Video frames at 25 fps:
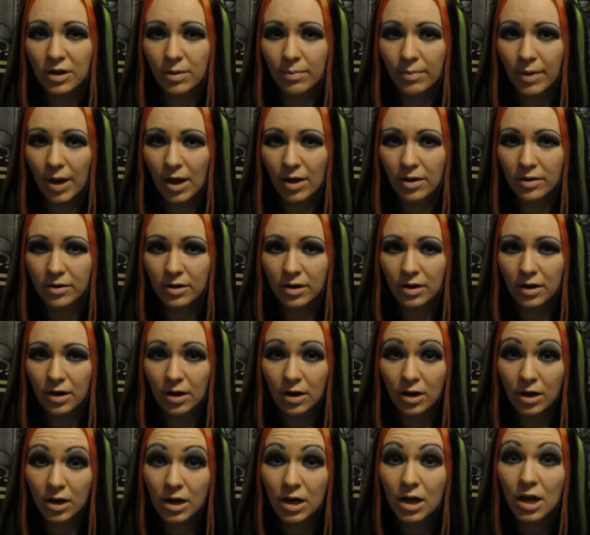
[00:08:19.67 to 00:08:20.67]
about
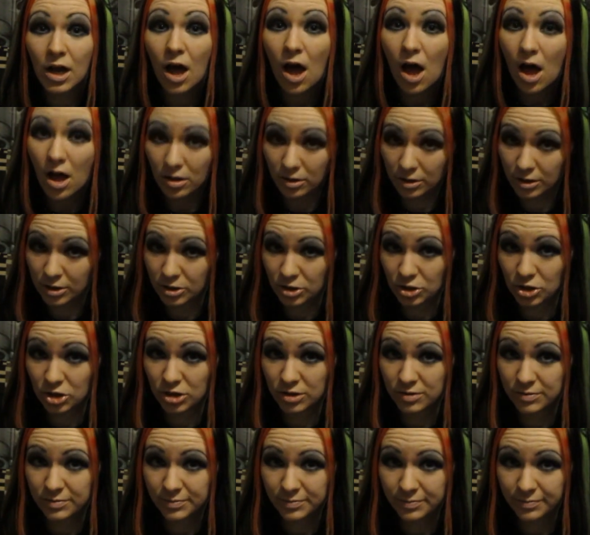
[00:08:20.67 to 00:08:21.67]
college?